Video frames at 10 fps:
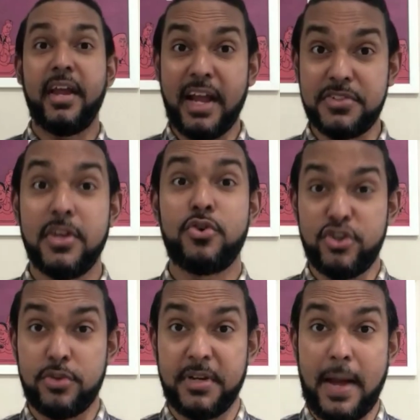Hey guys,
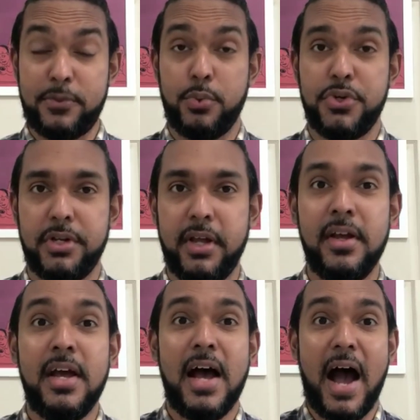Chris from tuition here
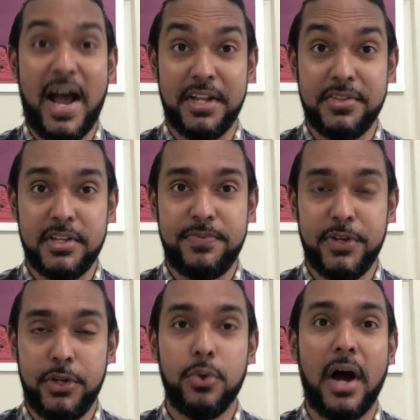and in this
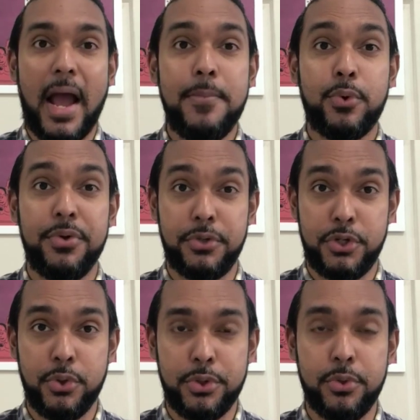video I'm going to
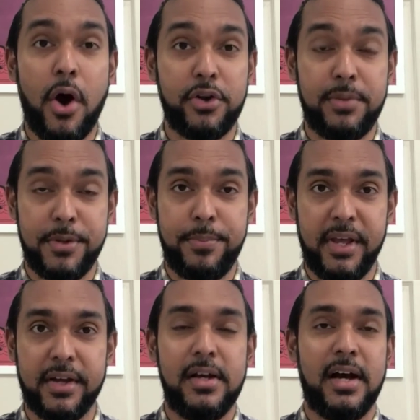show you how to prepare